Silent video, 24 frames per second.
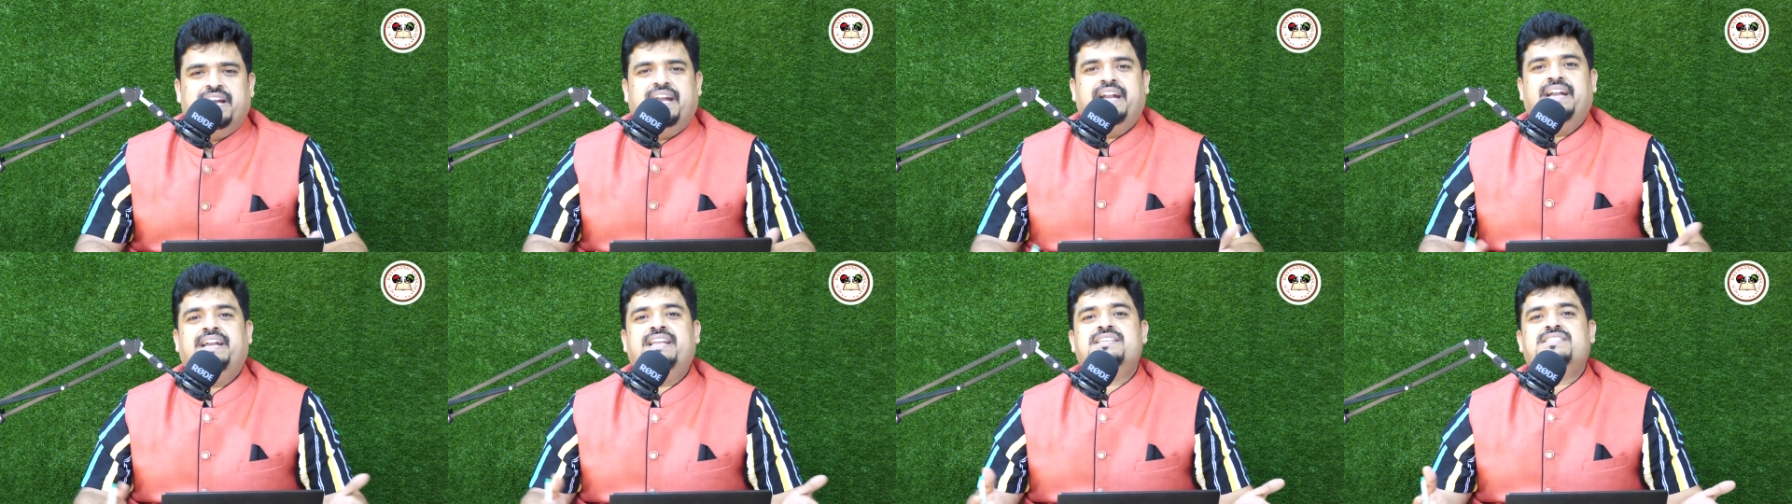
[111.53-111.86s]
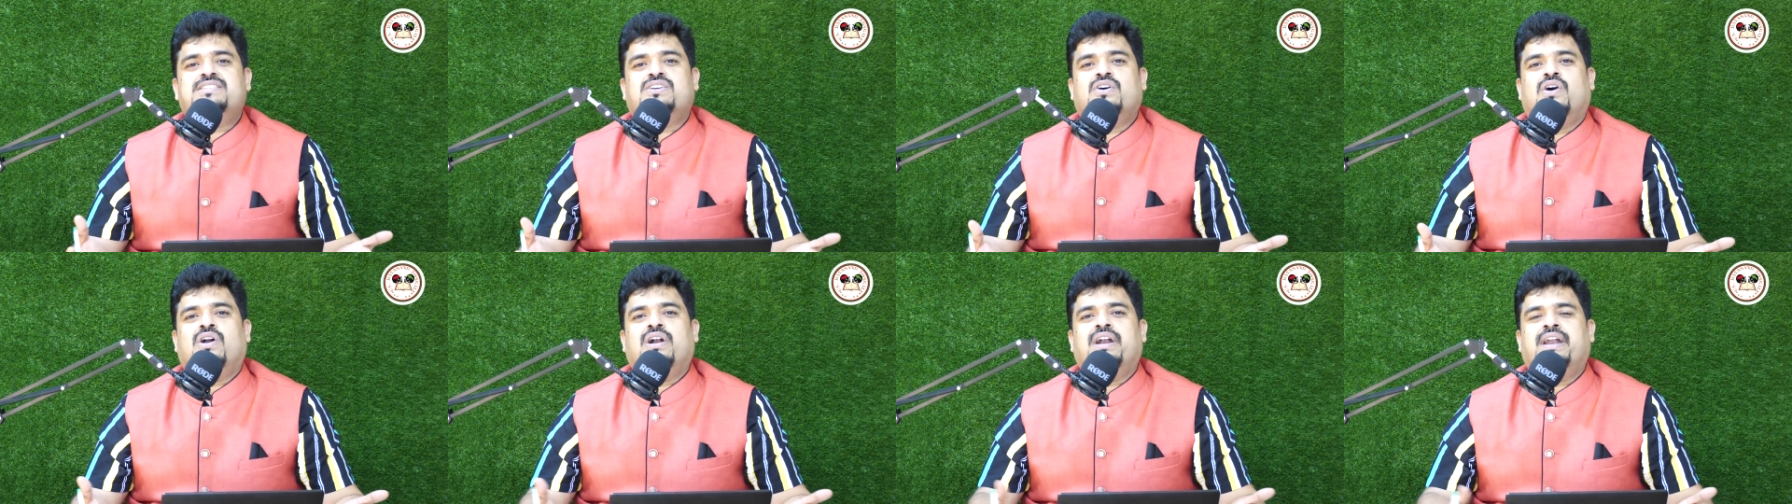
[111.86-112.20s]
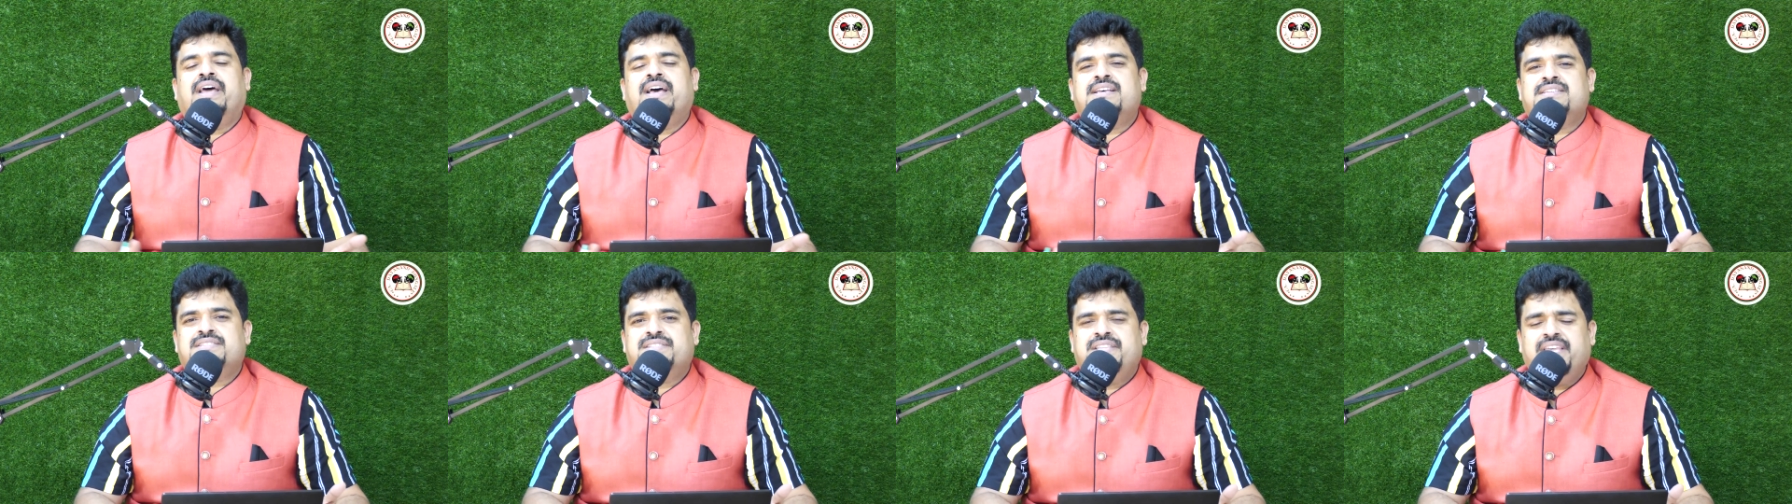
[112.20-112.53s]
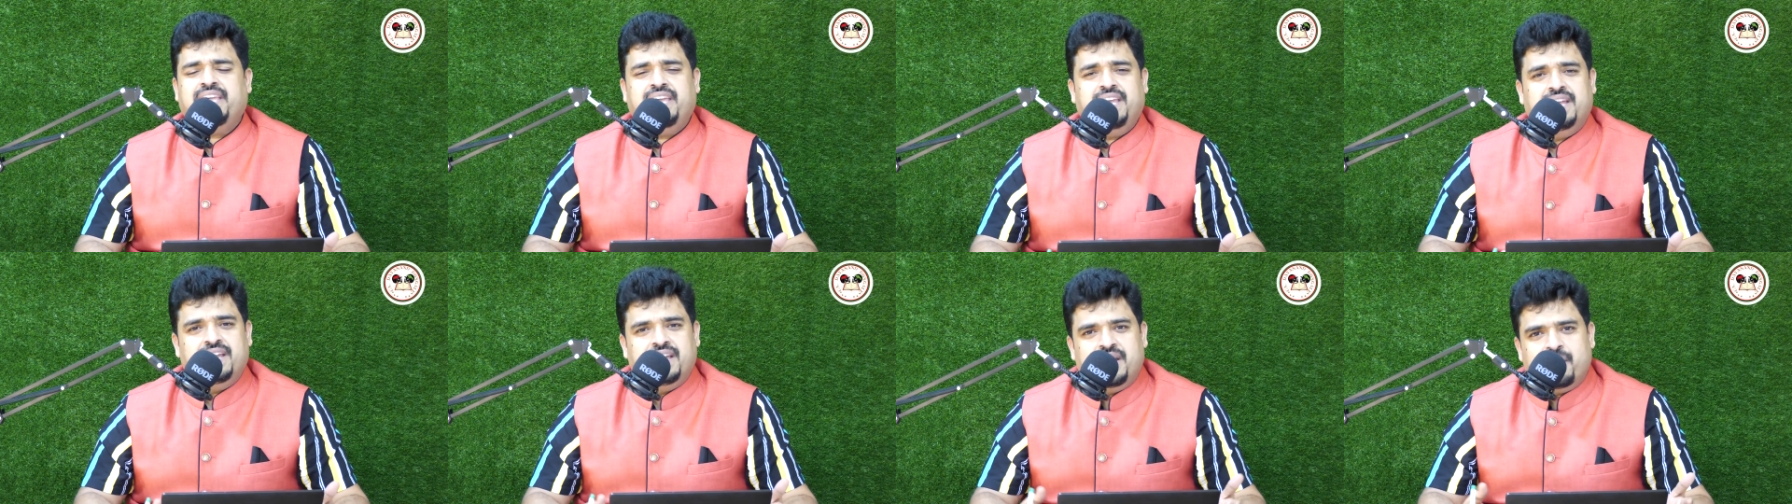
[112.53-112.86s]
it is called as
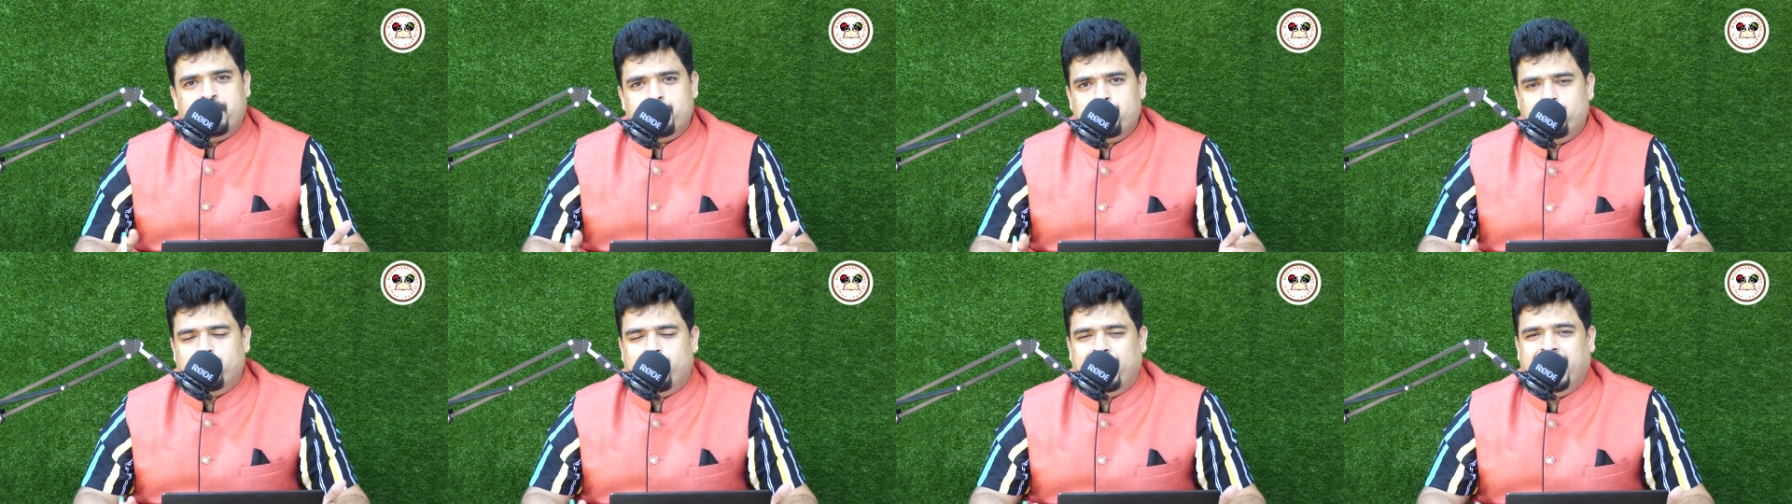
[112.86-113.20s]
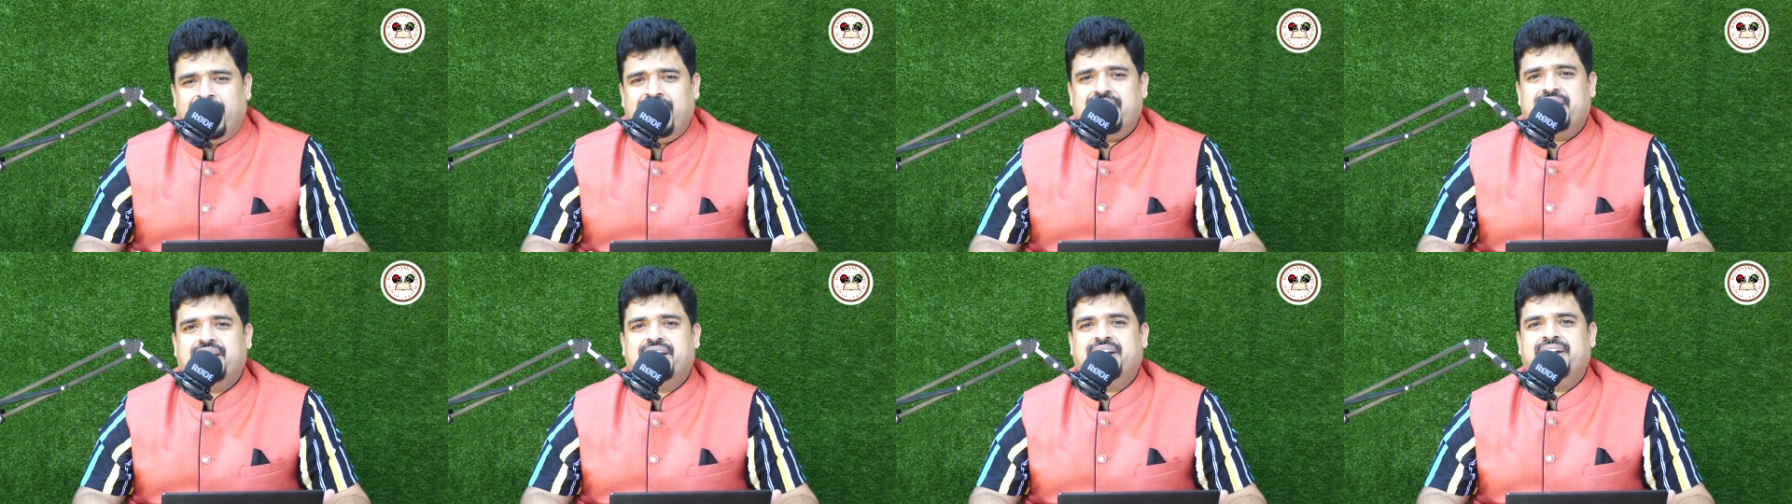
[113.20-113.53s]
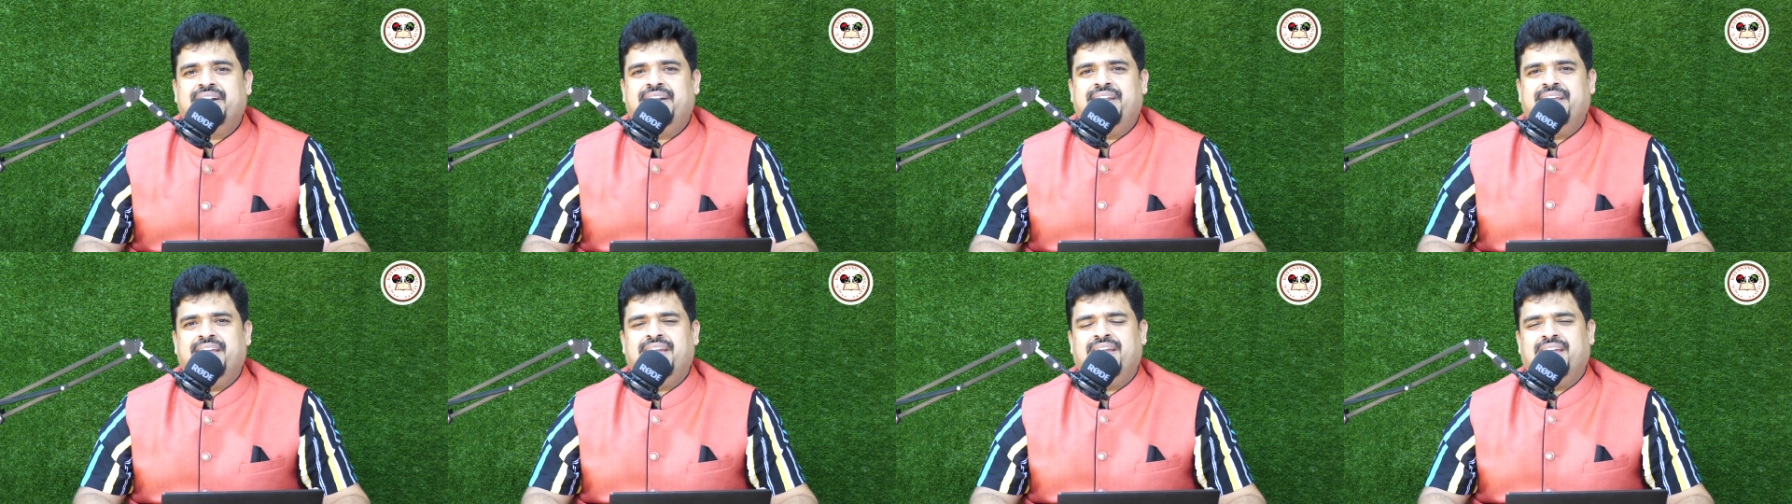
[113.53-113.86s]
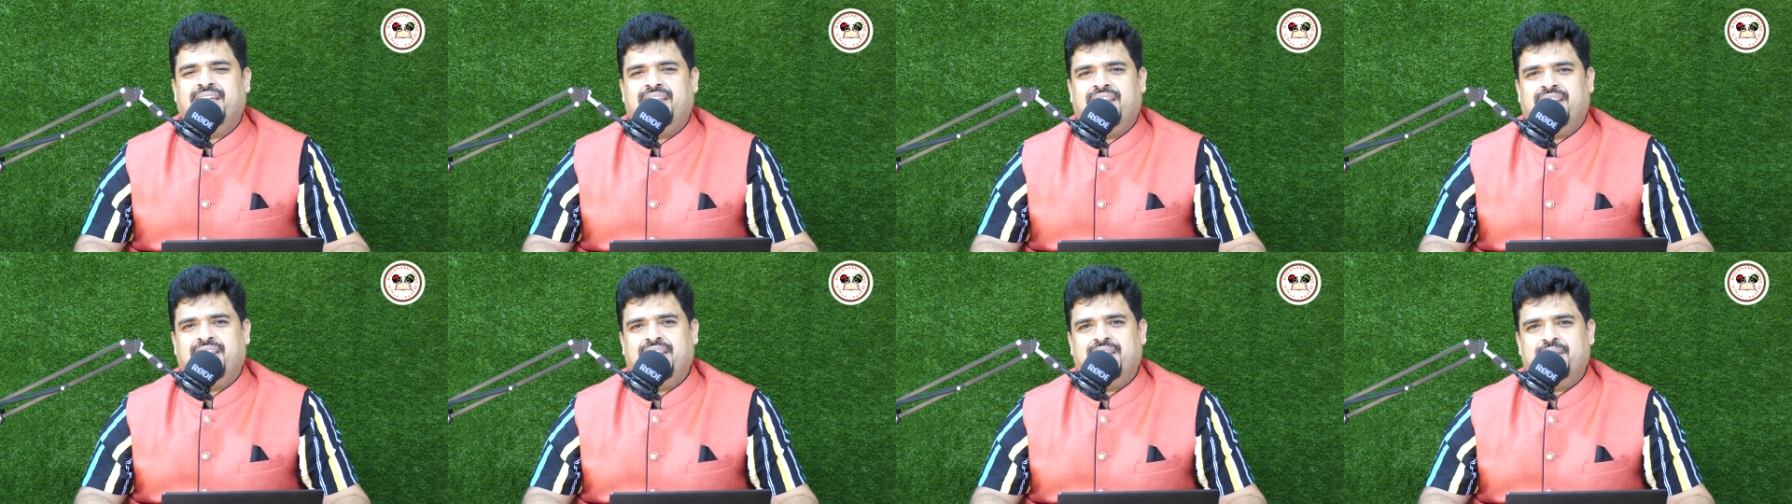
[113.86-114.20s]
the bulk
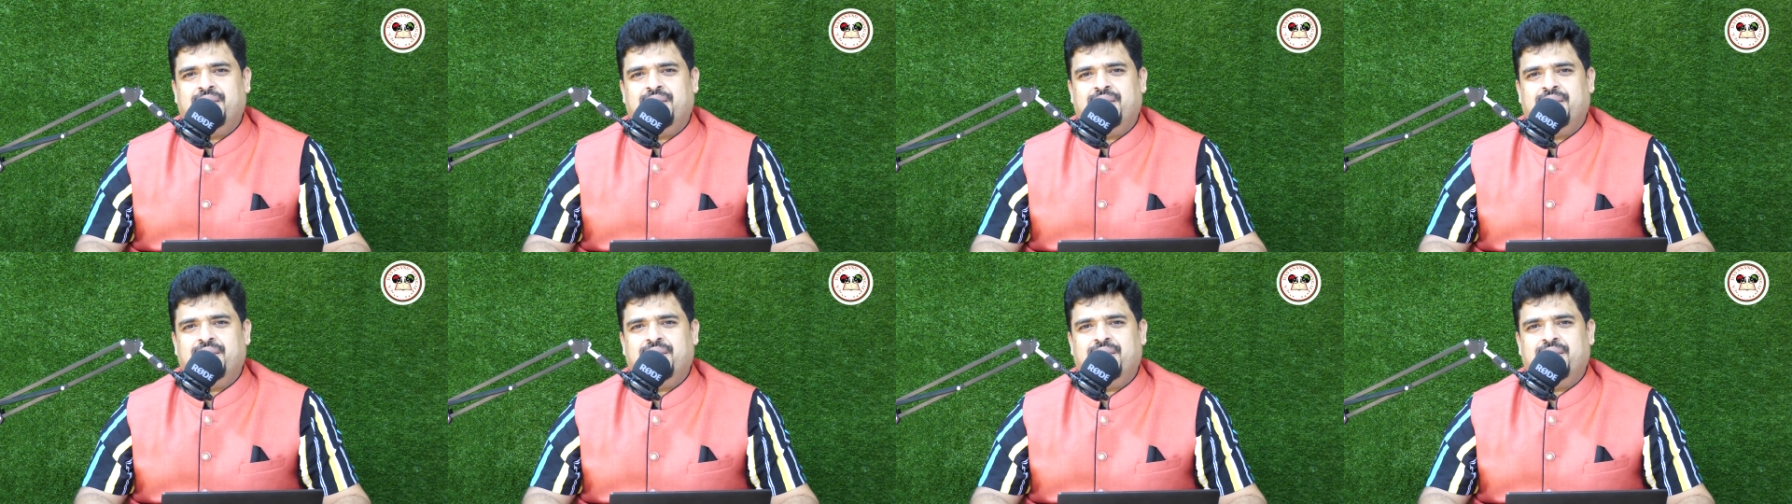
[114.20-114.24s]
deal.